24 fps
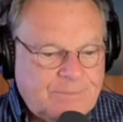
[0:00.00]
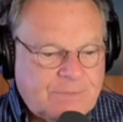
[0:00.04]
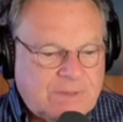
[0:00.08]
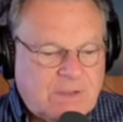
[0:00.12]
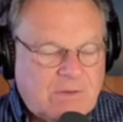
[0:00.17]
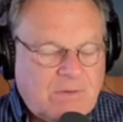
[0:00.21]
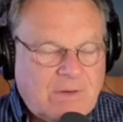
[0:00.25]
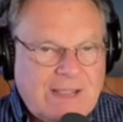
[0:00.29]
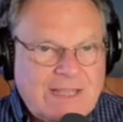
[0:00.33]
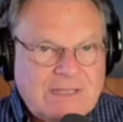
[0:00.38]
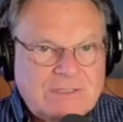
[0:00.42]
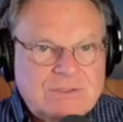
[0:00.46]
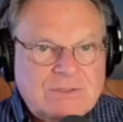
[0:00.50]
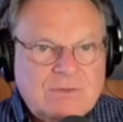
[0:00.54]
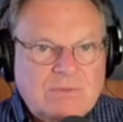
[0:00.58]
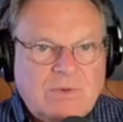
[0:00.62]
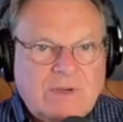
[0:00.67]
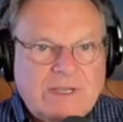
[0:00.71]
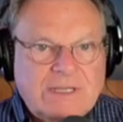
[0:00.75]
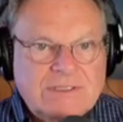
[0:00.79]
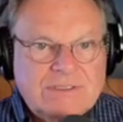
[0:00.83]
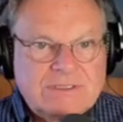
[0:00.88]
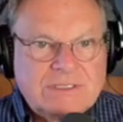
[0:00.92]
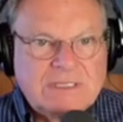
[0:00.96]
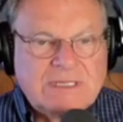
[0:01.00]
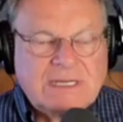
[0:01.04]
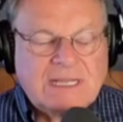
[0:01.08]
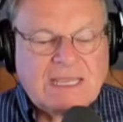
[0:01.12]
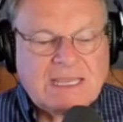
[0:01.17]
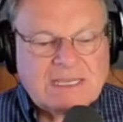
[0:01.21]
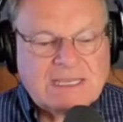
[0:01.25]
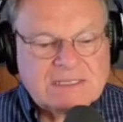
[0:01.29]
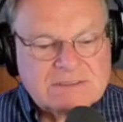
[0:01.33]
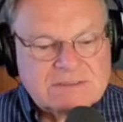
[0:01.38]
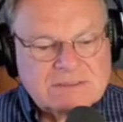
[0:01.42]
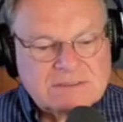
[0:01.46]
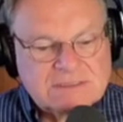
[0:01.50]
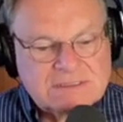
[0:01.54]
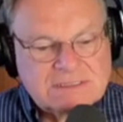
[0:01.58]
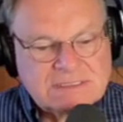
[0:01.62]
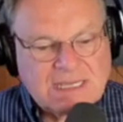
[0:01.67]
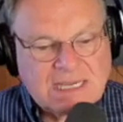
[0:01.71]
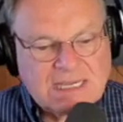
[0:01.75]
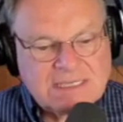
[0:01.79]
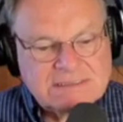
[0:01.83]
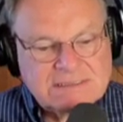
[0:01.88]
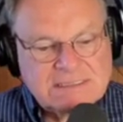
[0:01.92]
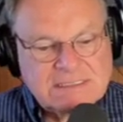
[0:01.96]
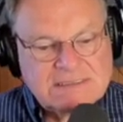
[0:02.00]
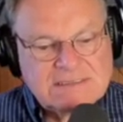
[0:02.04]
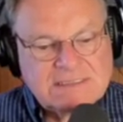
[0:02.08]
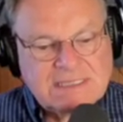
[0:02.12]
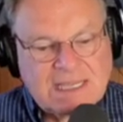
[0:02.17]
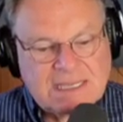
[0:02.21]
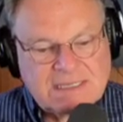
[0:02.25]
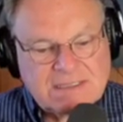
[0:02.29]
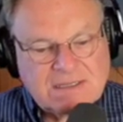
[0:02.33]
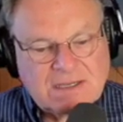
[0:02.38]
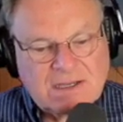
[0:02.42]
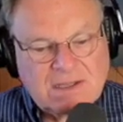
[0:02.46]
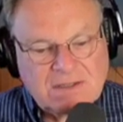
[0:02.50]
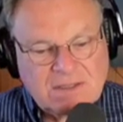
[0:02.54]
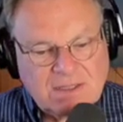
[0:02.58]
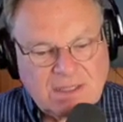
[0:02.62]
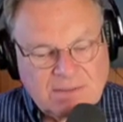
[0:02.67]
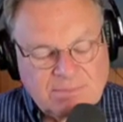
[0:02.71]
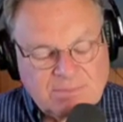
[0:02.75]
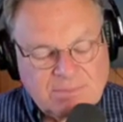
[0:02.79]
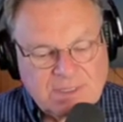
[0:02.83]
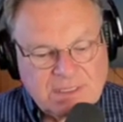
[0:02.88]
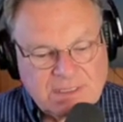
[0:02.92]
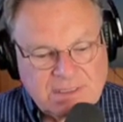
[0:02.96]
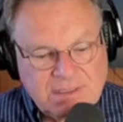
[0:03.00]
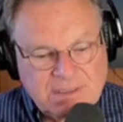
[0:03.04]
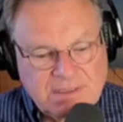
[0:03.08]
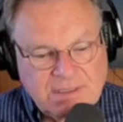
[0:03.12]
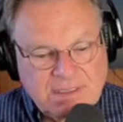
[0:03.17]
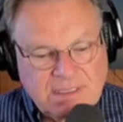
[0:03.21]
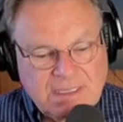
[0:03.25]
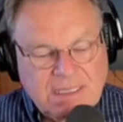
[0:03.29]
graduation exercises at Columbia,